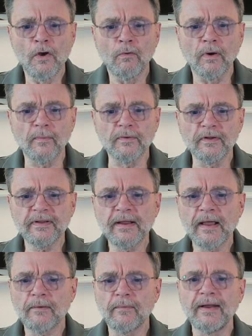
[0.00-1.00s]
What we're
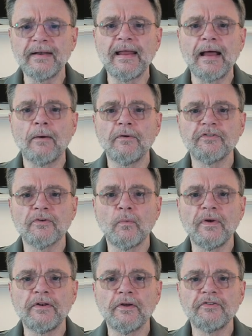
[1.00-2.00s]
looking at right now is a
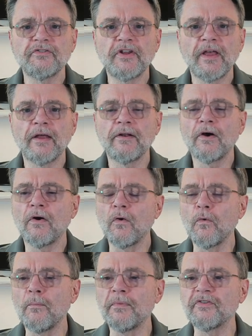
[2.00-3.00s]
Windows ten
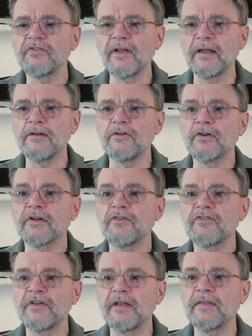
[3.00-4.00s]
Home machine. You can
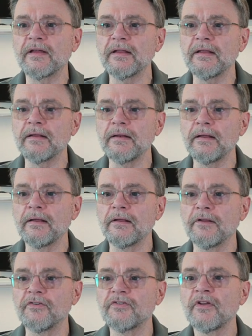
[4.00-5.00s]
see that it
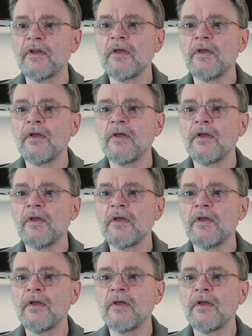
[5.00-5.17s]
is